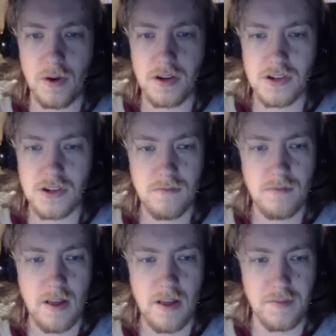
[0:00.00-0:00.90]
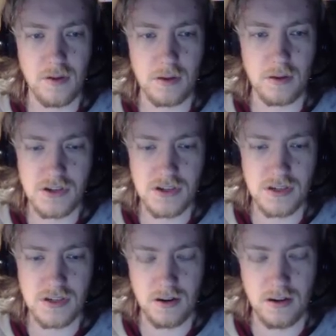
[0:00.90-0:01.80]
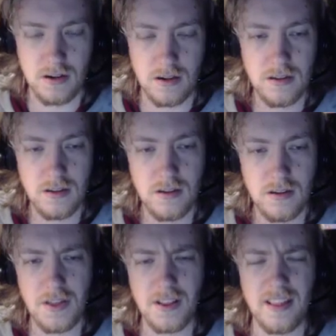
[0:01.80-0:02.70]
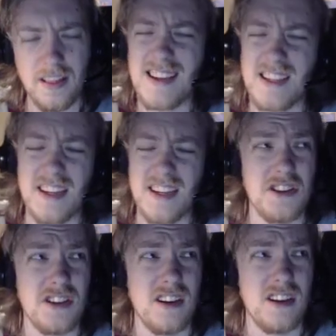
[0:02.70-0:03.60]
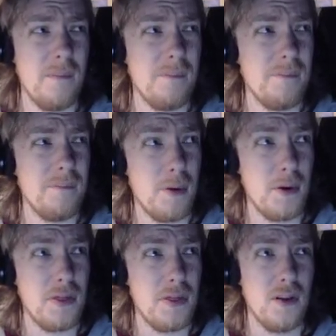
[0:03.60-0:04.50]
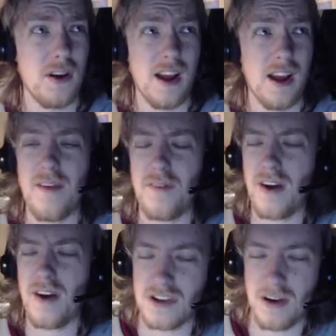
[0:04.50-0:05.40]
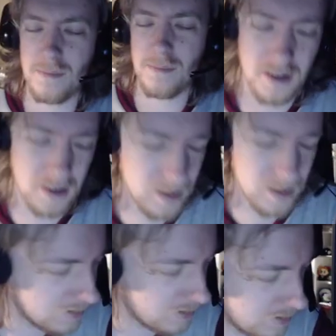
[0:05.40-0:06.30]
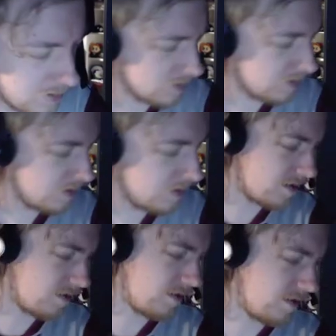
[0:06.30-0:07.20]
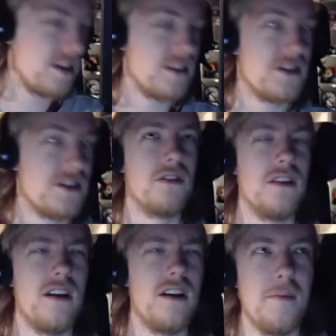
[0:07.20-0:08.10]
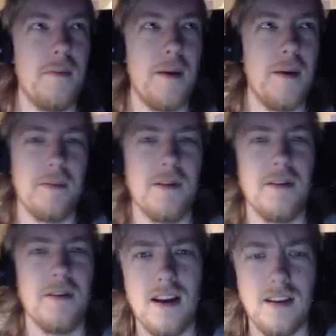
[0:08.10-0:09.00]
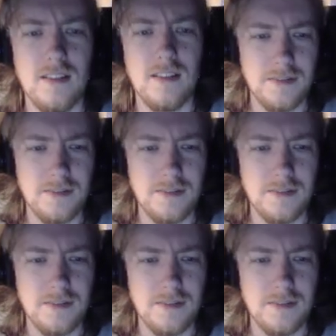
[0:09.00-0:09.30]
to watch. I haven't vlogged much at all. I think last year's birthday vlog I never actually uploaded, so I should actually look that up and maybe upload that.